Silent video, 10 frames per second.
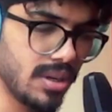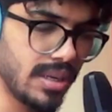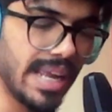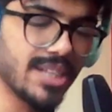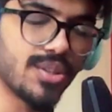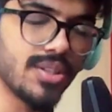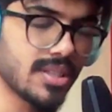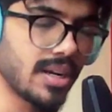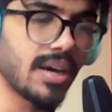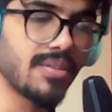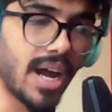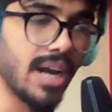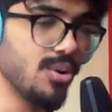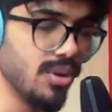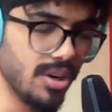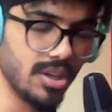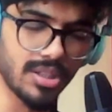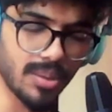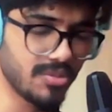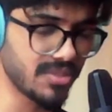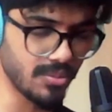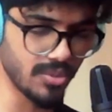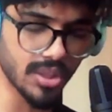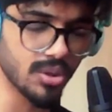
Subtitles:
lessons that I've had to learn. Some of them were